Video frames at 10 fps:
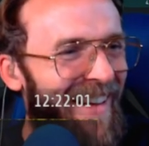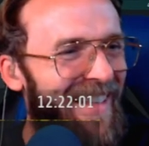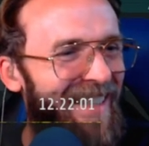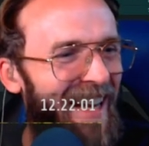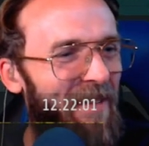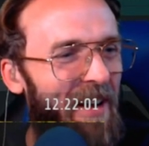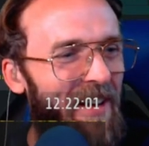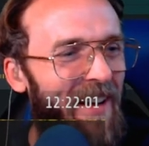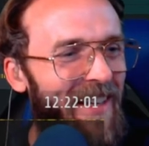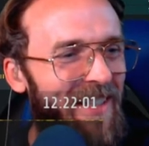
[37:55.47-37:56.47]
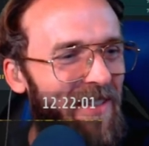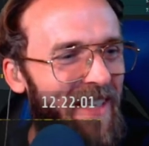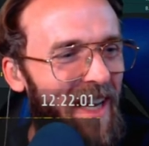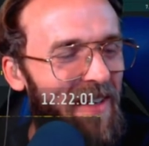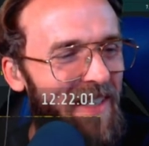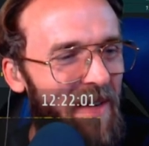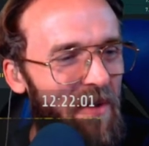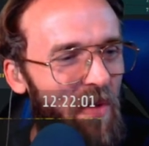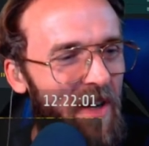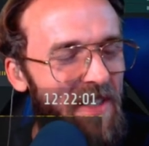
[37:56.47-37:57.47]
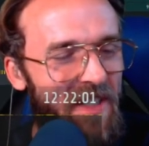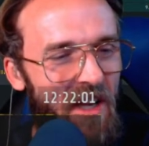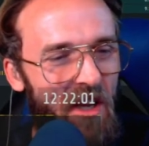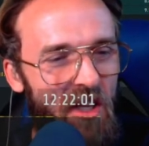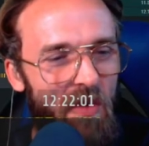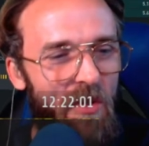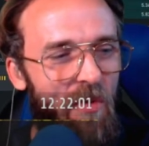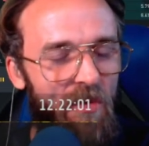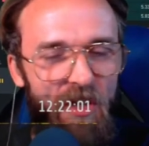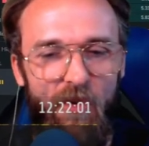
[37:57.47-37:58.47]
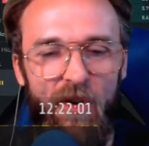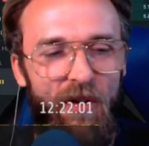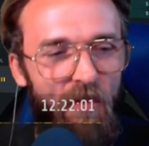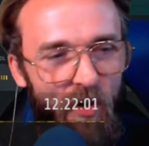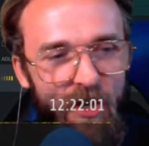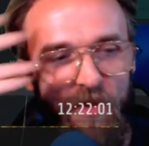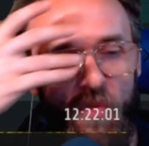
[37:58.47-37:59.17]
Dave. Okay, so da Davey wins. Is you were the you were were you